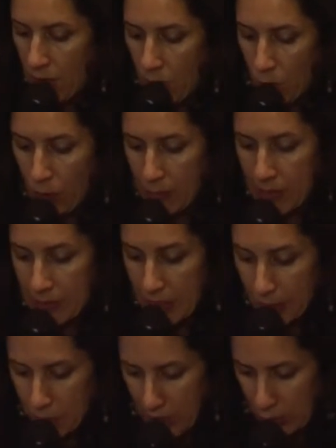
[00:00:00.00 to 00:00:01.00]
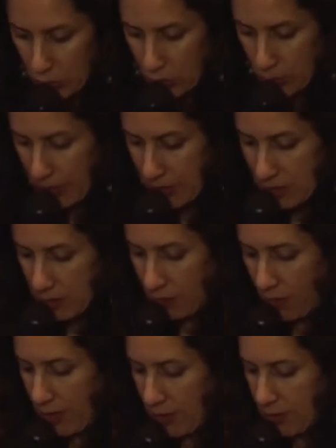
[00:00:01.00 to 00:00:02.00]
Women subject to domestic
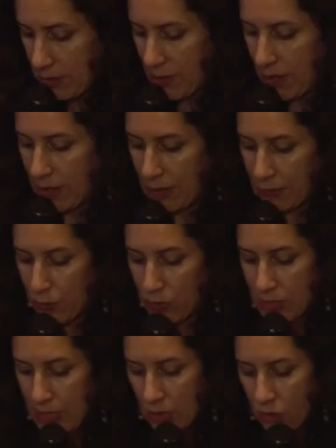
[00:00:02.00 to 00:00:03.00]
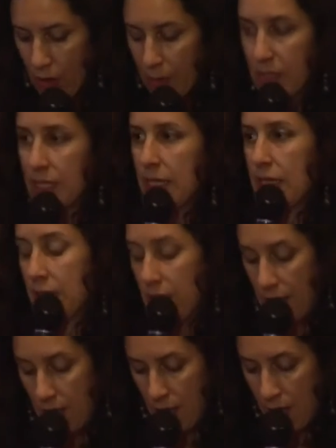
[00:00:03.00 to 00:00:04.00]
violence are left with little remedy,
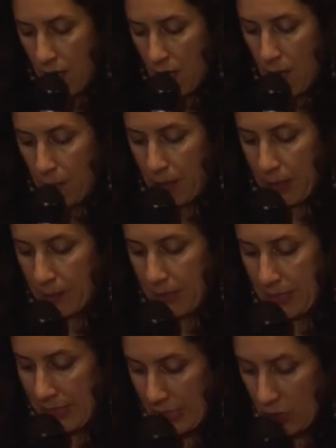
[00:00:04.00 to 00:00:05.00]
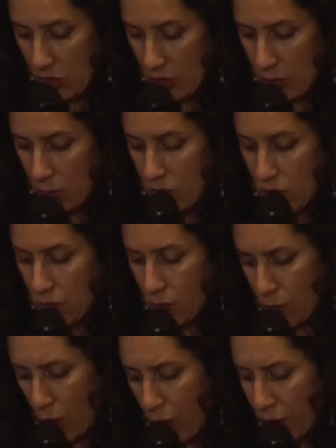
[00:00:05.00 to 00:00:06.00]
but mediation, which
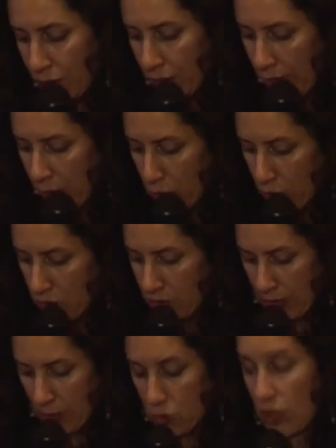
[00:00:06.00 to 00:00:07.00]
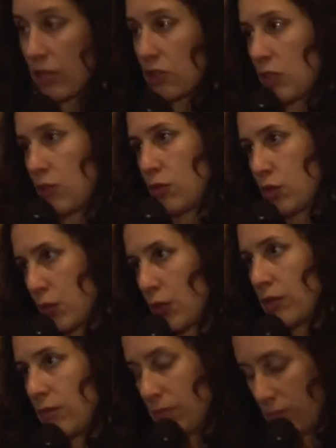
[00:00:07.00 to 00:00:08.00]
will often encourage them to actually
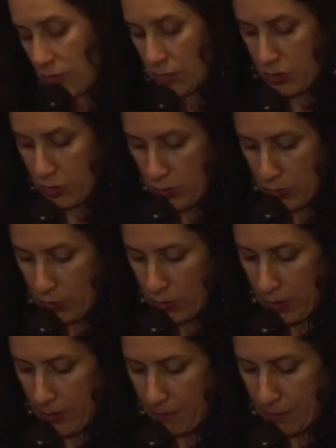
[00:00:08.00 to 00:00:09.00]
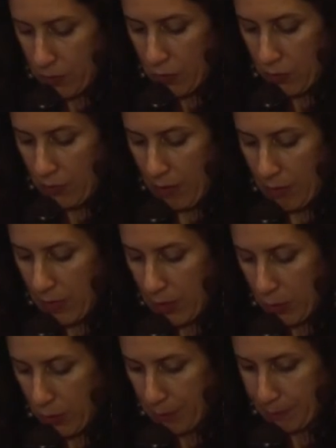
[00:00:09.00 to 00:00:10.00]
return to the family
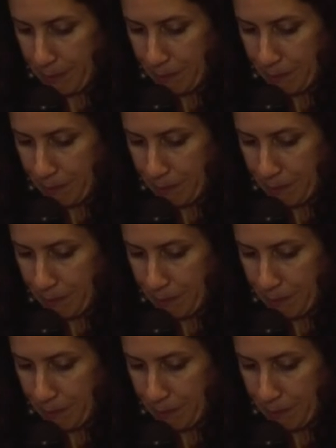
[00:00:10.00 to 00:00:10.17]
home.